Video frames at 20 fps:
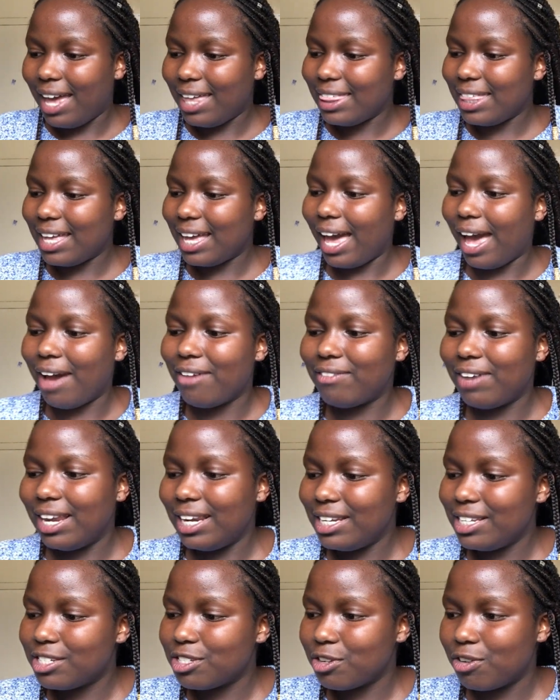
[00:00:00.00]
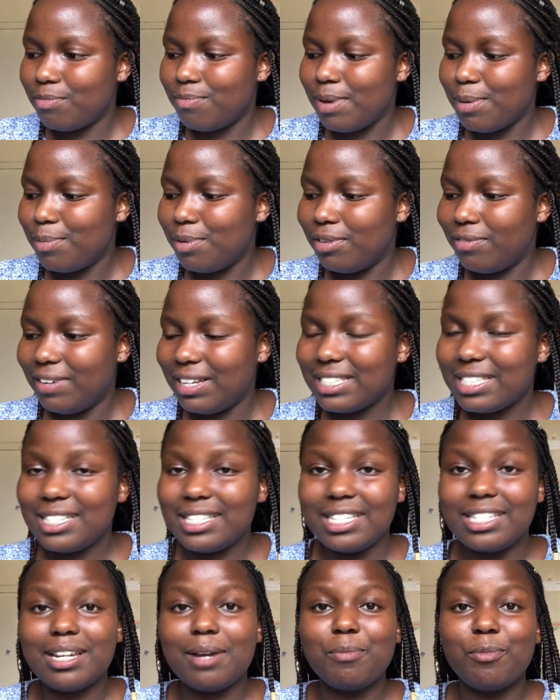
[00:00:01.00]
think I have a list of Bible verses
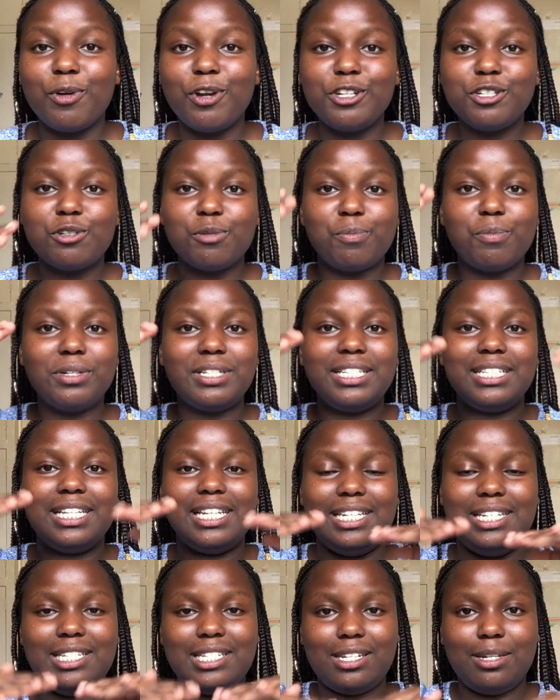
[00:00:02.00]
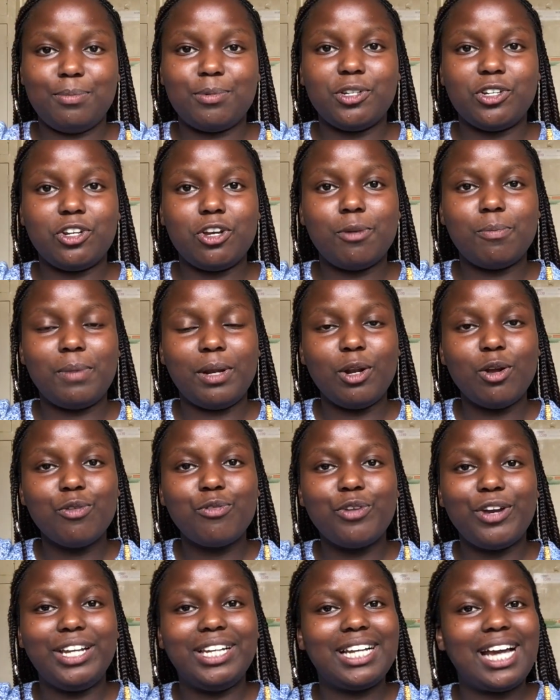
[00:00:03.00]
that I'm going to put in the description down below
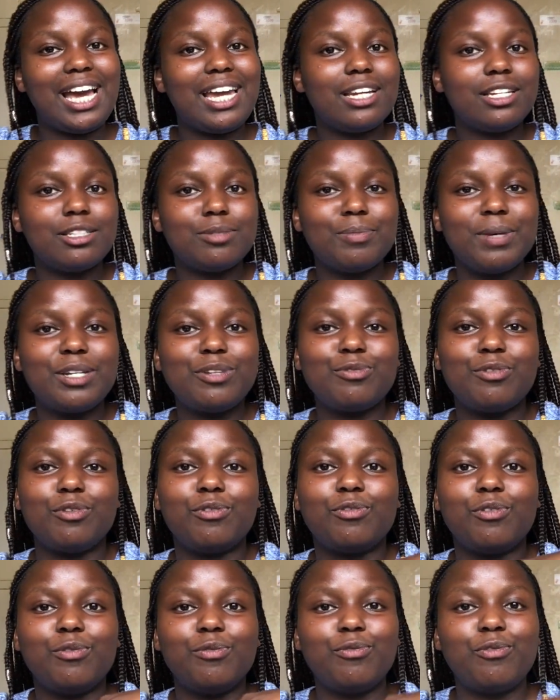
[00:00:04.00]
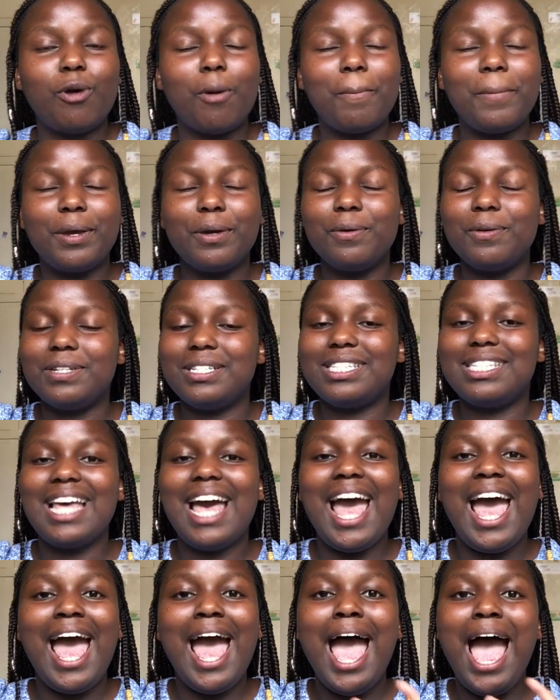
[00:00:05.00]
for encouragement for Form 4, because
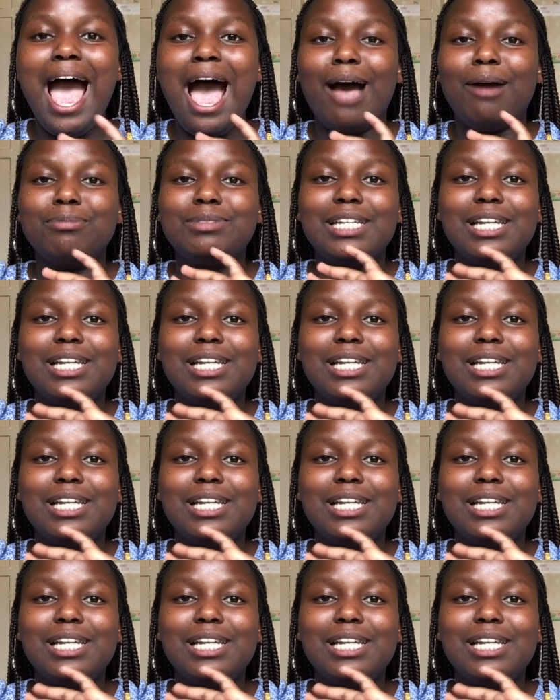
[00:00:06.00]
I'm